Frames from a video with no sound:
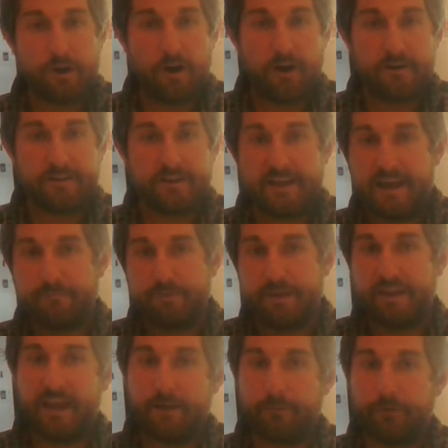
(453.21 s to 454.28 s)
card and
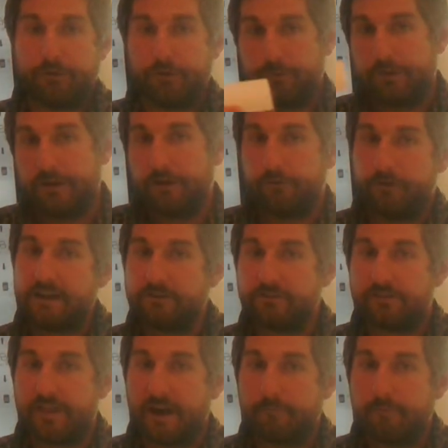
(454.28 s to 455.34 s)
being able to
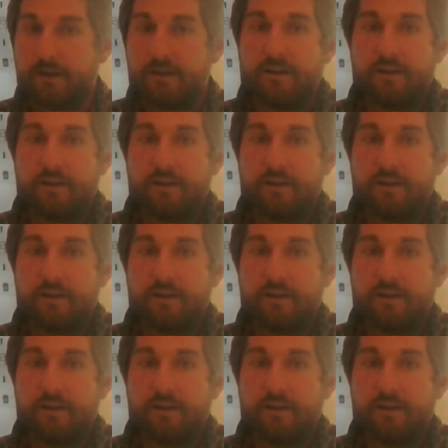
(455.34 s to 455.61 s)
rearrange them,